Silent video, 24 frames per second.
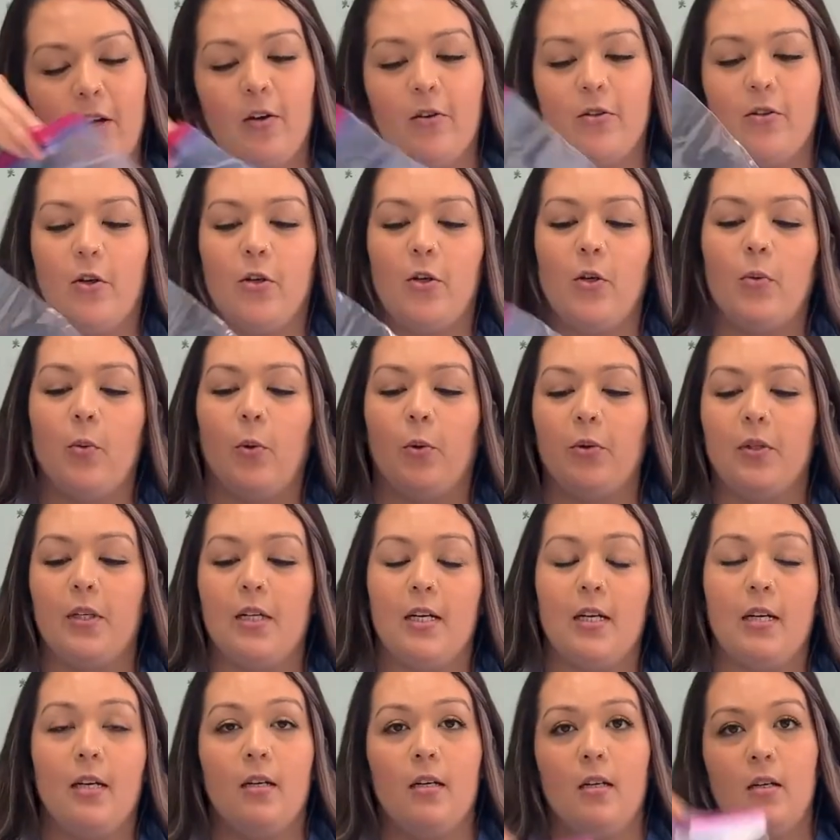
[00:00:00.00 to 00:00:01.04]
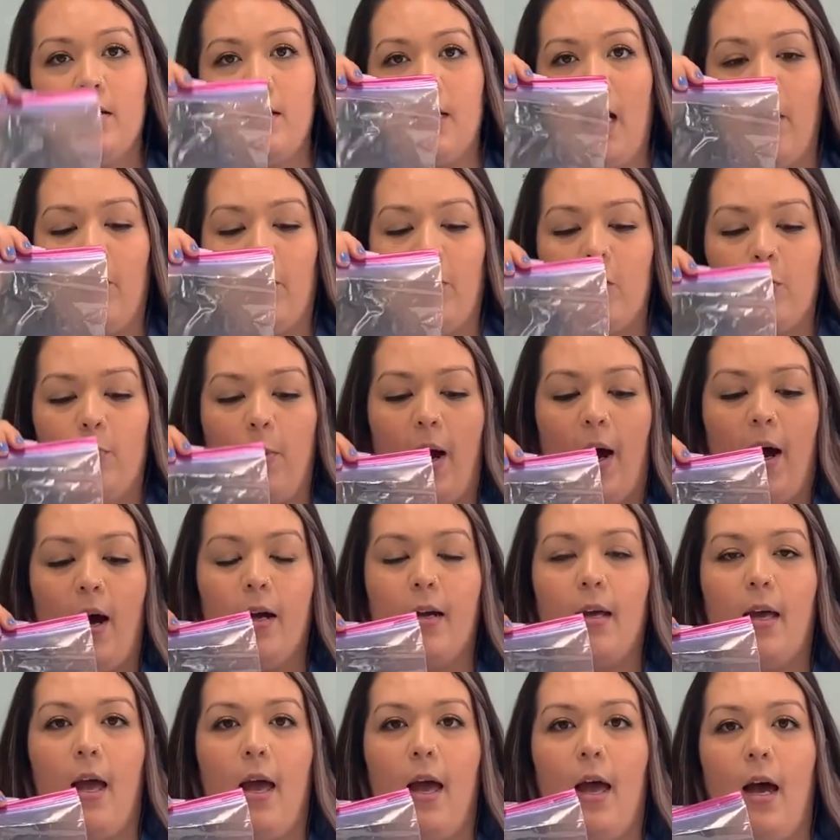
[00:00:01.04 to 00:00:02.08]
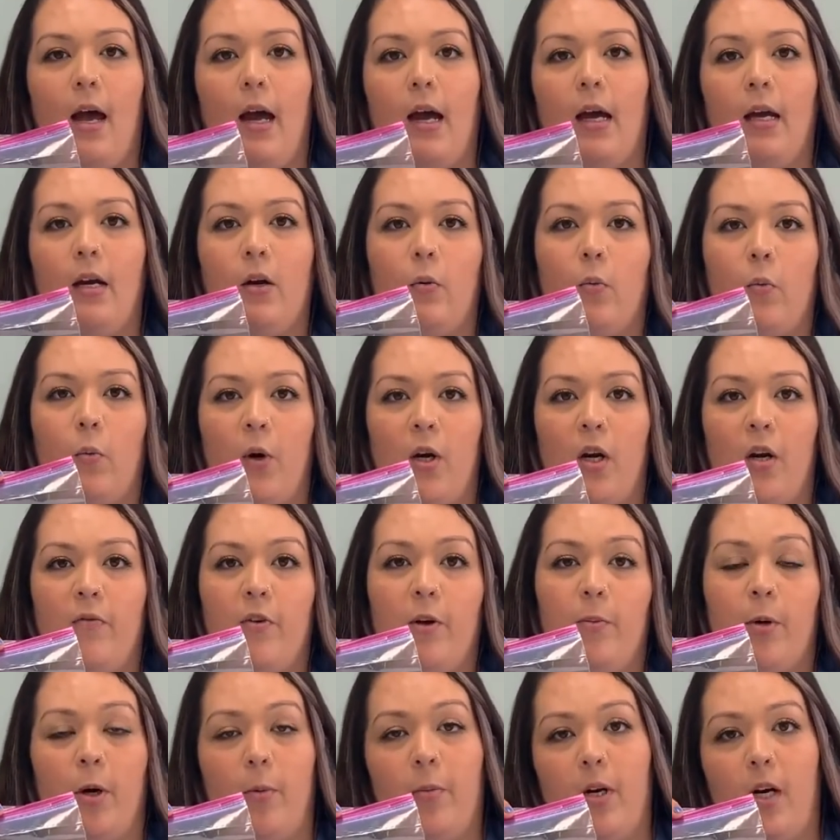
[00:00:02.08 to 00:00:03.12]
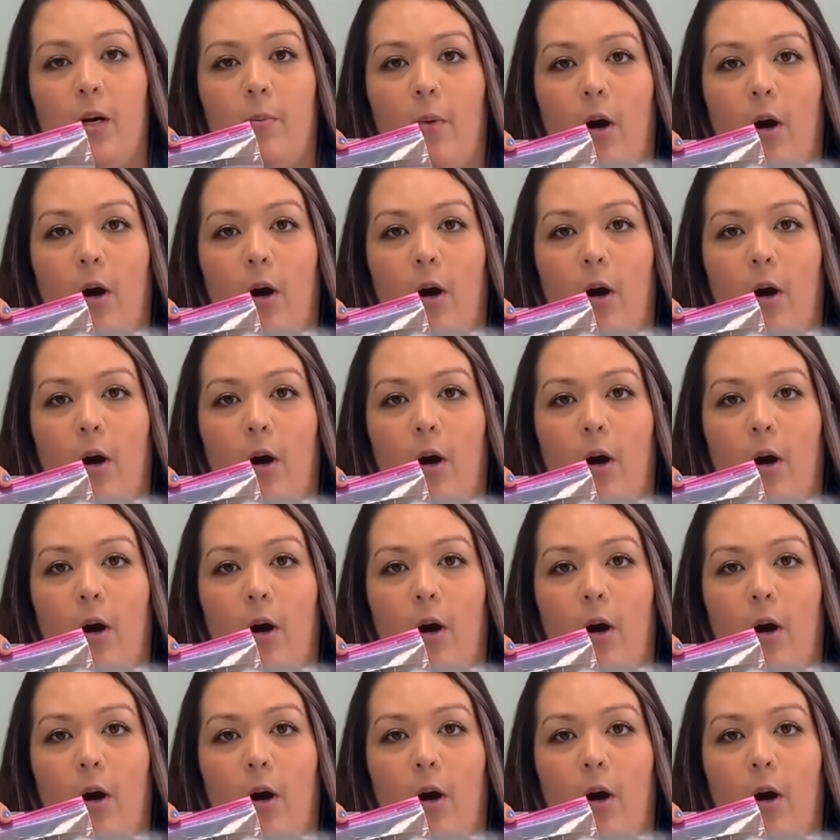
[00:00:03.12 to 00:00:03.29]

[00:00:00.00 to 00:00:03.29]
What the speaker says: So you will need your sandwich bag and one of your permanent